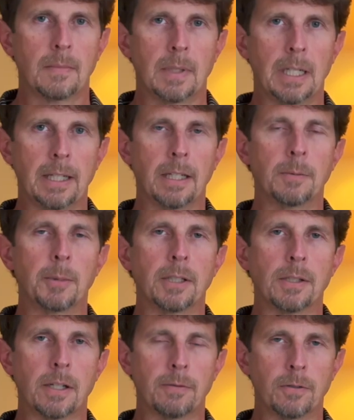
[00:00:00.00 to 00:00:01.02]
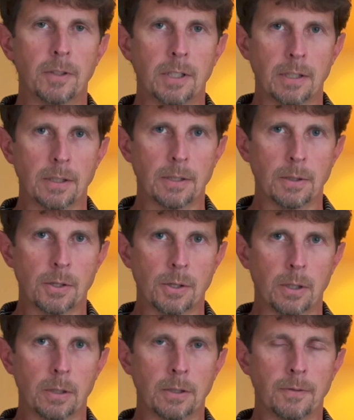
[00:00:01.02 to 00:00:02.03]
I got to make several visits to
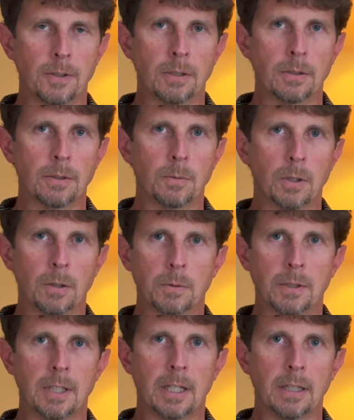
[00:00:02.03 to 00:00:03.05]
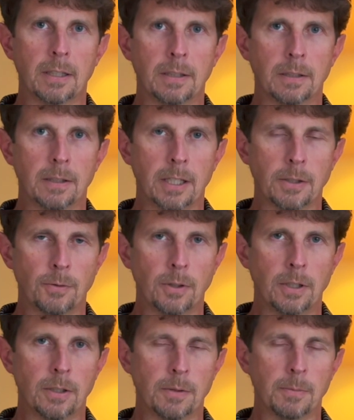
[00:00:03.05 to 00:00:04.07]
Charlottesville to work with Doc in the last few
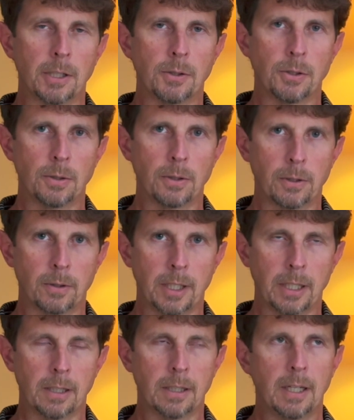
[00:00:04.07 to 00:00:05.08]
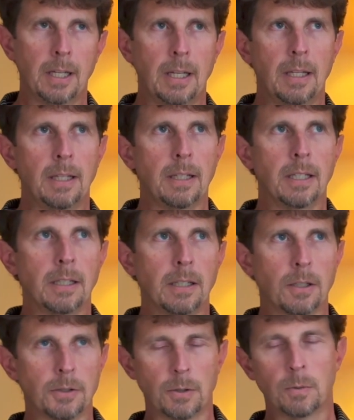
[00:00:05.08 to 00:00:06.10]
years of my junior career, and he
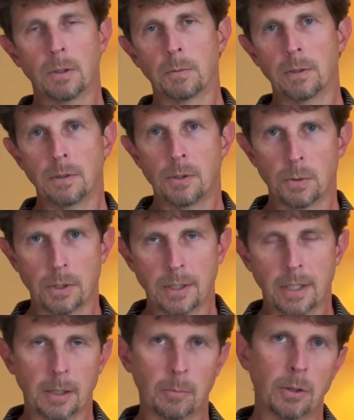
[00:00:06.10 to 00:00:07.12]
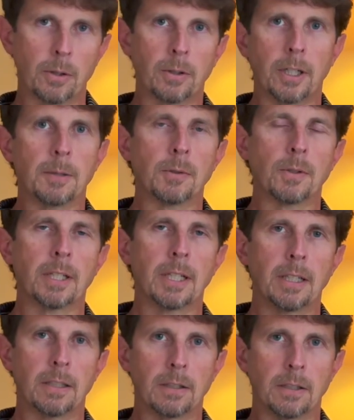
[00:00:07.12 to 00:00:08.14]
also worked with the Georgia Tech program, so I
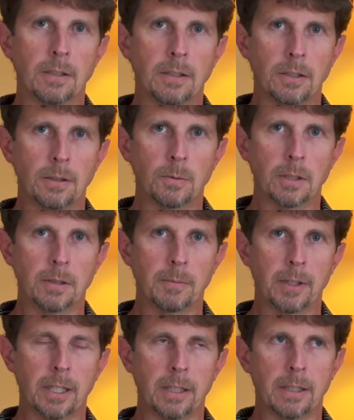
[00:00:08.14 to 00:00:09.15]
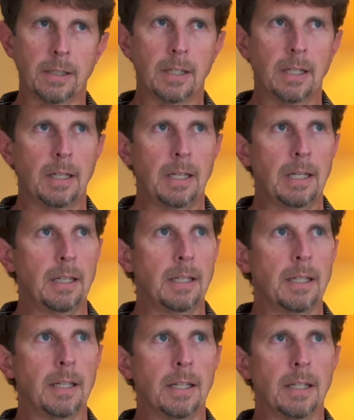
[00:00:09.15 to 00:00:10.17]
got to continue with him there.
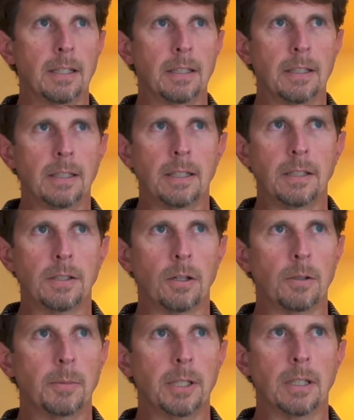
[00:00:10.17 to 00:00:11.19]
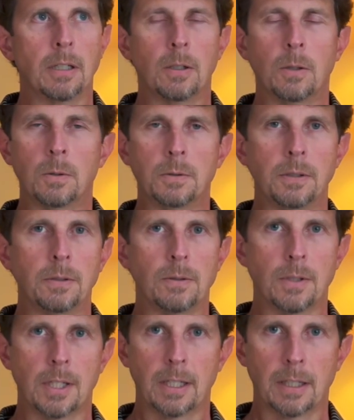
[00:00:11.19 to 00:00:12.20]
And he taught me a whole new
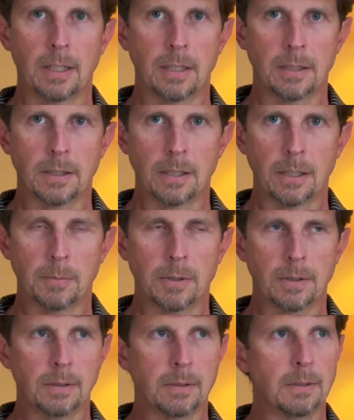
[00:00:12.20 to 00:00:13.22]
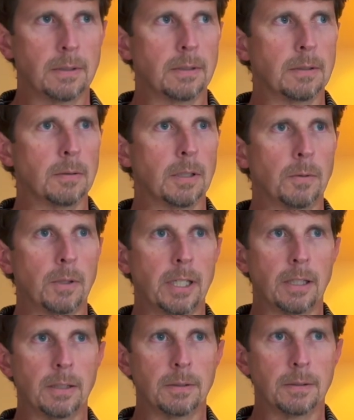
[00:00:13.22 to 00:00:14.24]
set of concepts
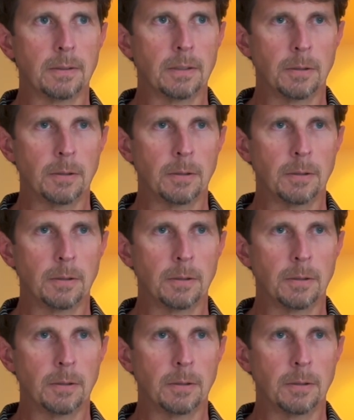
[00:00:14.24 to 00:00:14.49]
around the